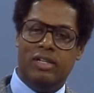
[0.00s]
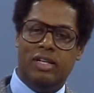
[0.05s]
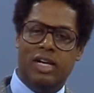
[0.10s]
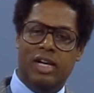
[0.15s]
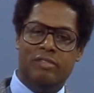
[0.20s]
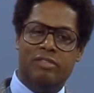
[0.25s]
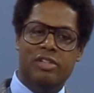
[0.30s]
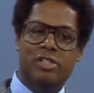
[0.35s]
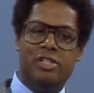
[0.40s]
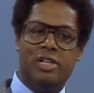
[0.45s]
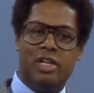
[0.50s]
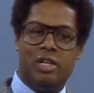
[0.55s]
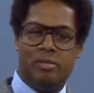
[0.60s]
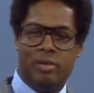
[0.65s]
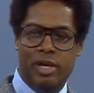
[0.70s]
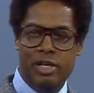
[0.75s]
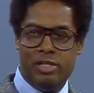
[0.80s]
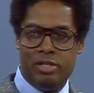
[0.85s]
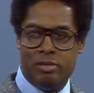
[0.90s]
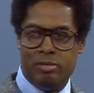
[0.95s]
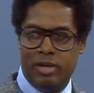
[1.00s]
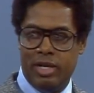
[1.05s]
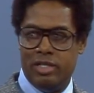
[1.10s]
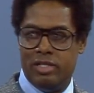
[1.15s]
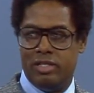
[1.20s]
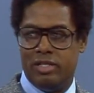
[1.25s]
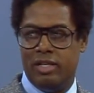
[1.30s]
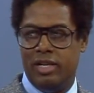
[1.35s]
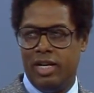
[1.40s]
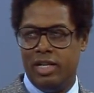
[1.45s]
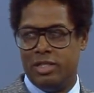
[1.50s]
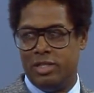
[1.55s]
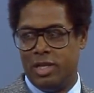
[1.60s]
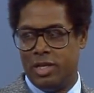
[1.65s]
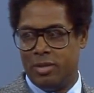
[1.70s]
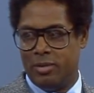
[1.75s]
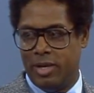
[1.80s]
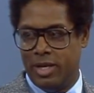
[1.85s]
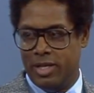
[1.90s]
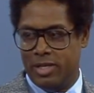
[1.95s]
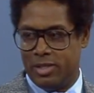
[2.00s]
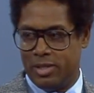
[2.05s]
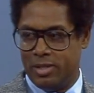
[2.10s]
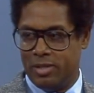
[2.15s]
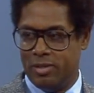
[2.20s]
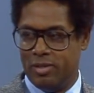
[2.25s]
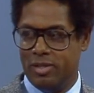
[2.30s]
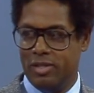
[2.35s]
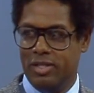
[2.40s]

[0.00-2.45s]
every generation raises the next generation.